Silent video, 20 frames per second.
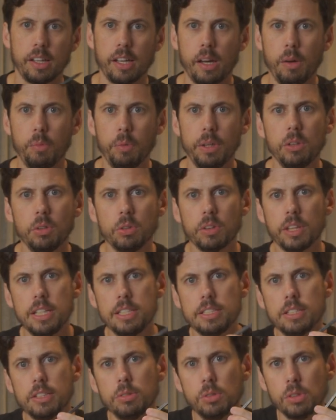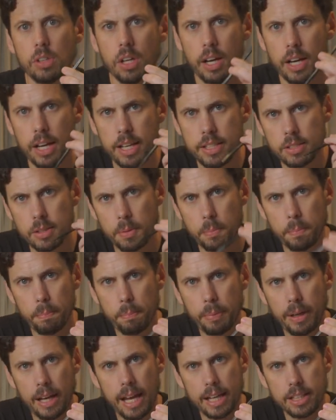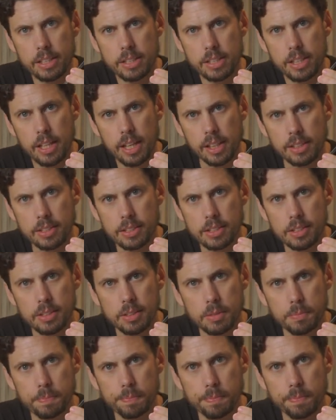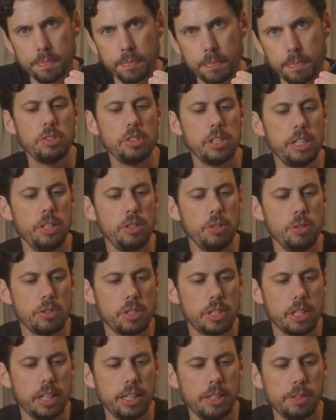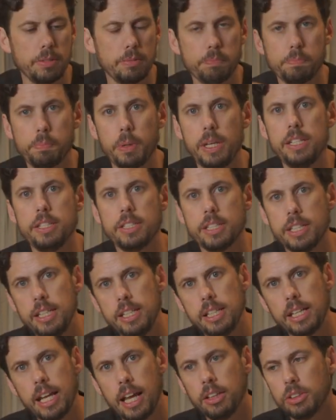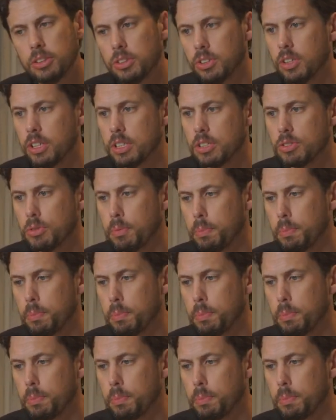And we called these little guys black sticks. They're mostly used in PC and electronics